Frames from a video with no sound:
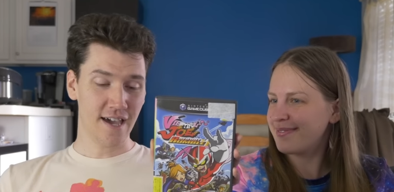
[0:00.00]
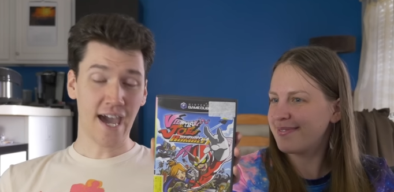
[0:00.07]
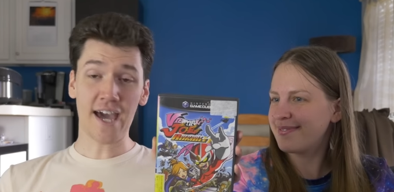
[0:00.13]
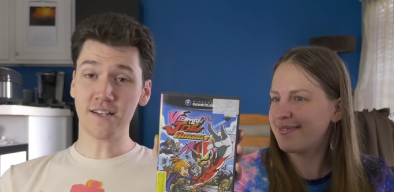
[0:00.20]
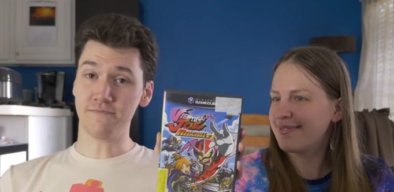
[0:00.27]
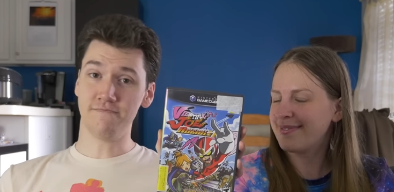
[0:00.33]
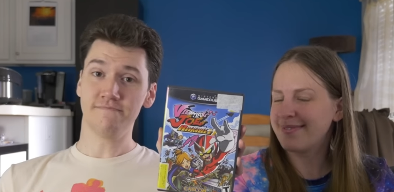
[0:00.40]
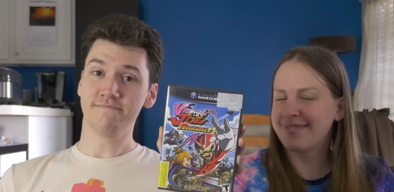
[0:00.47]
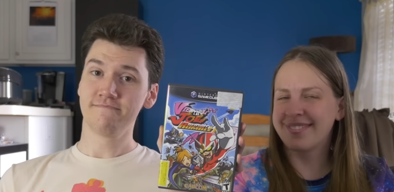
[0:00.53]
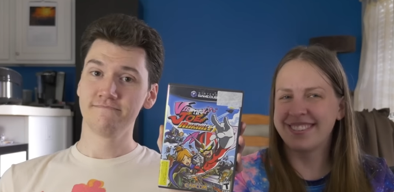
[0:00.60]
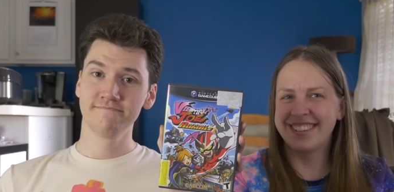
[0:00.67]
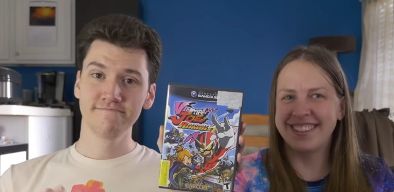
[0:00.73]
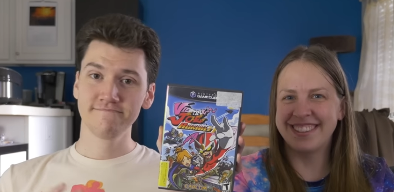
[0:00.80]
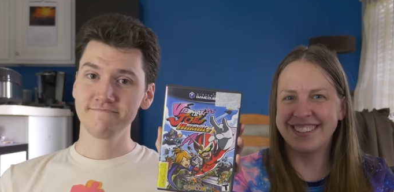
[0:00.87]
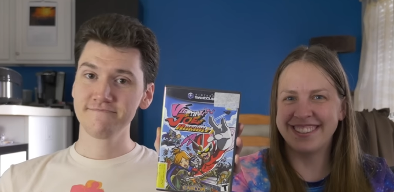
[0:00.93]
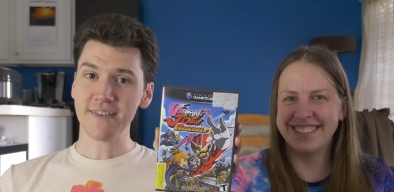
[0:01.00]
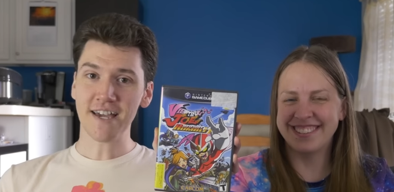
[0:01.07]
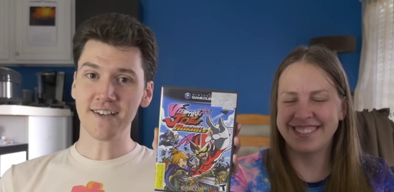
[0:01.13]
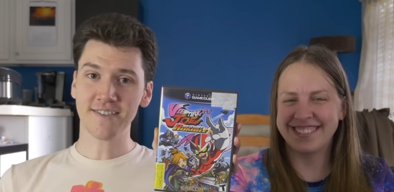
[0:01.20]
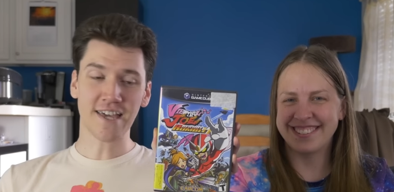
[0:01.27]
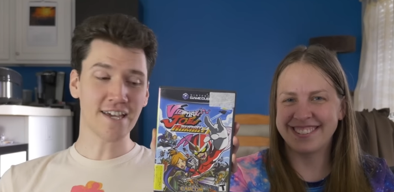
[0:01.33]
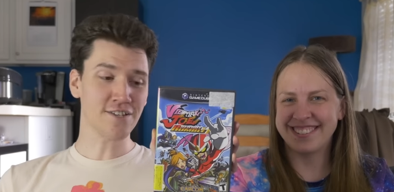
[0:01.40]
Speaker 1: Adam,
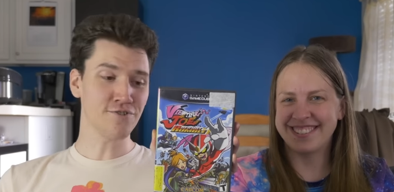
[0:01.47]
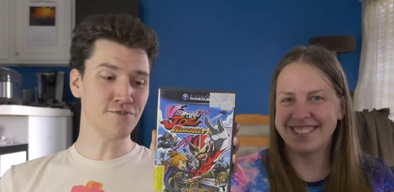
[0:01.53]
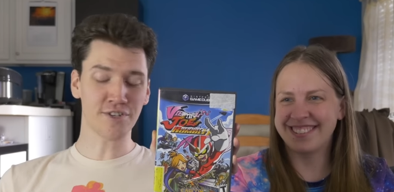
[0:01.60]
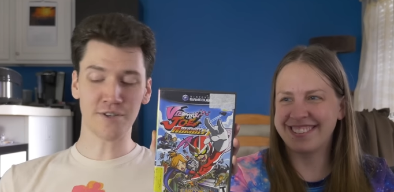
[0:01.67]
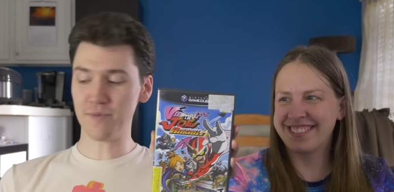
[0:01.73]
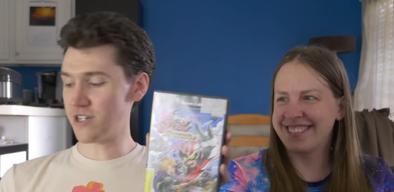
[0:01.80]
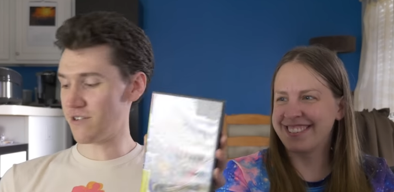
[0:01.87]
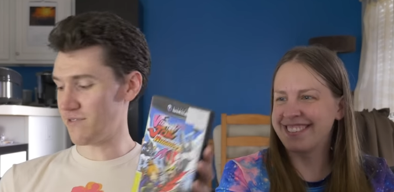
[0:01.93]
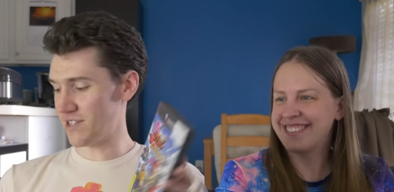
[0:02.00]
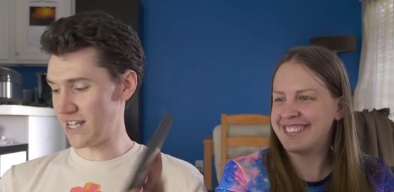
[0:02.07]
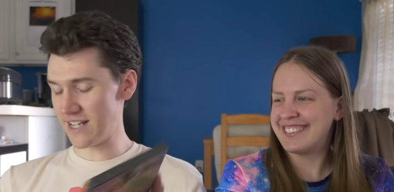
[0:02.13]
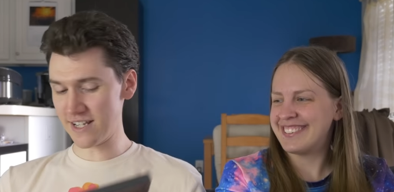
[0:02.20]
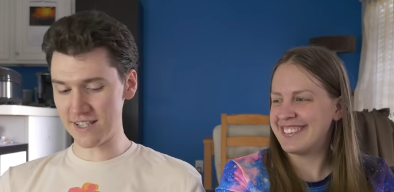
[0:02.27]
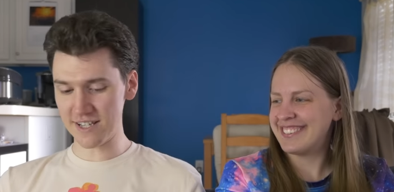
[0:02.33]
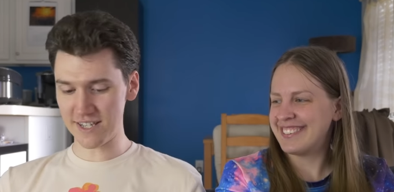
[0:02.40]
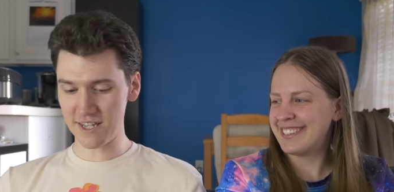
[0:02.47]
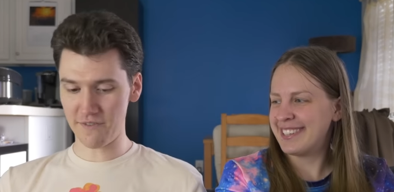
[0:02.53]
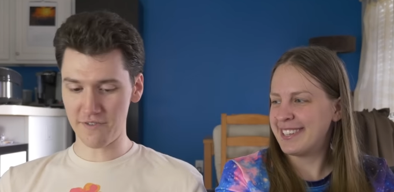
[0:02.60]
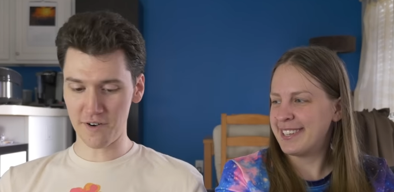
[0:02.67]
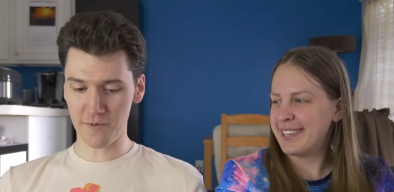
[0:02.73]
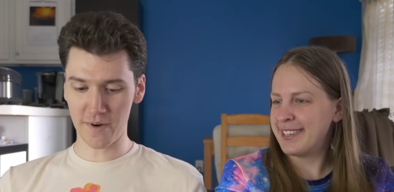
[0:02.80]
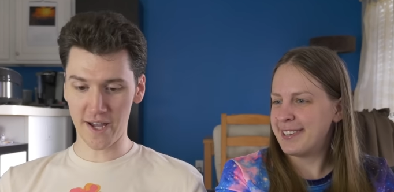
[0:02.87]
thank thank you so much for sending this
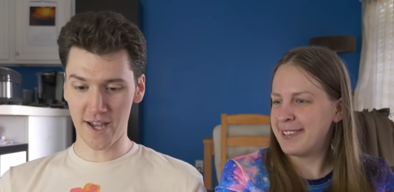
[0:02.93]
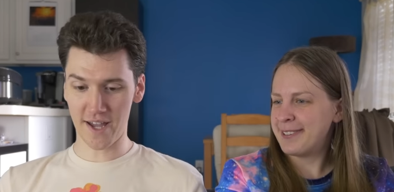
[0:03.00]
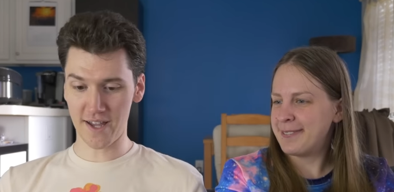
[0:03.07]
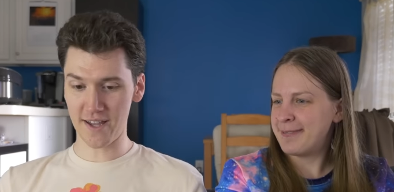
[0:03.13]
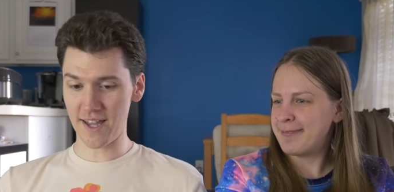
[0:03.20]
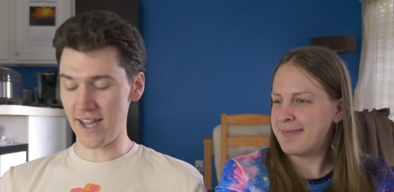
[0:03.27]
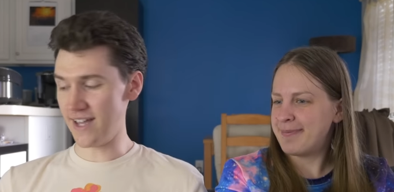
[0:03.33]
stuff our way,